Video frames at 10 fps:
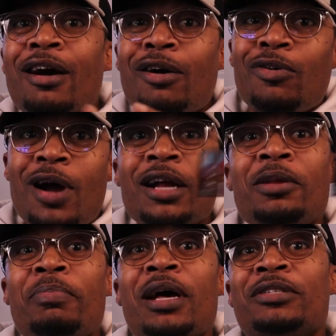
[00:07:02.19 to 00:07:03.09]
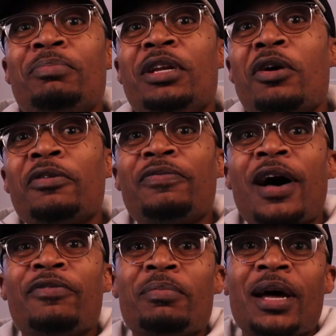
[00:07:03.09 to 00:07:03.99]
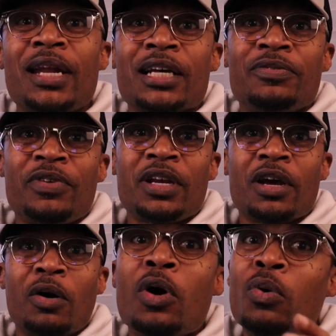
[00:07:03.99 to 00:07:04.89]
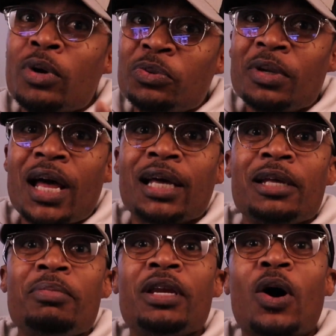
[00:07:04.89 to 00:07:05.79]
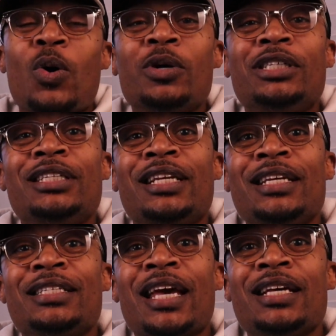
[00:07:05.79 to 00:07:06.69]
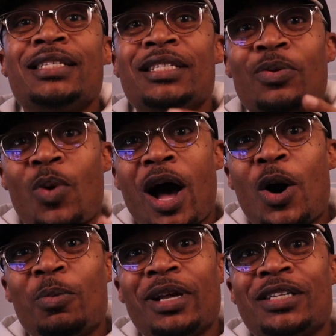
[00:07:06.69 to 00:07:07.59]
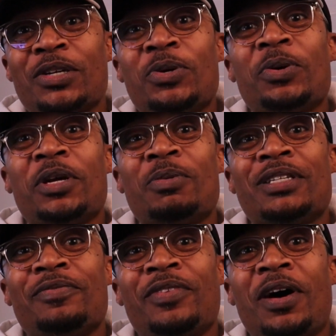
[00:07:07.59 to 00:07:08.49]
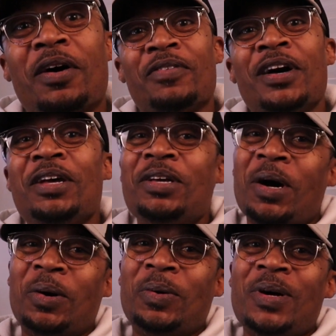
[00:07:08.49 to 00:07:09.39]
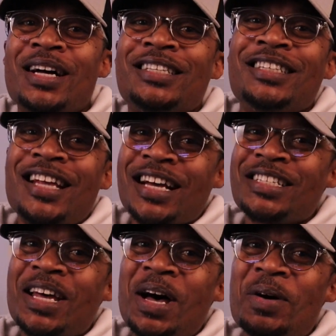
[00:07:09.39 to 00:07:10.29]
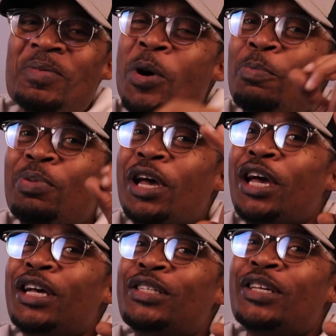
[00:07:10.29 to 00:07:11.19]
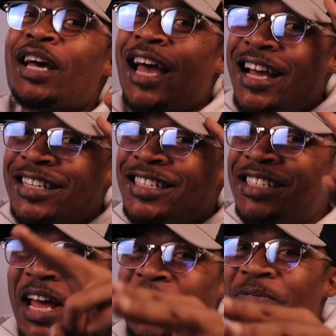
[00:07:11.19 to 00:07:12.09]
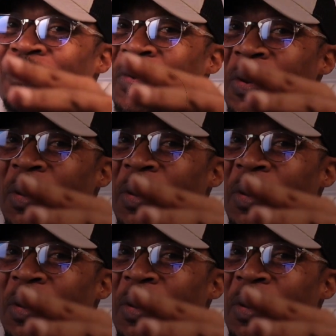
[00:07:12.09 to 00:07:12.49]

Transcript: rock the bell to be notified for my next video, which will likely be the origin to these cases and why Homeland Security was involved. Yo, till next time, peace and stay informed.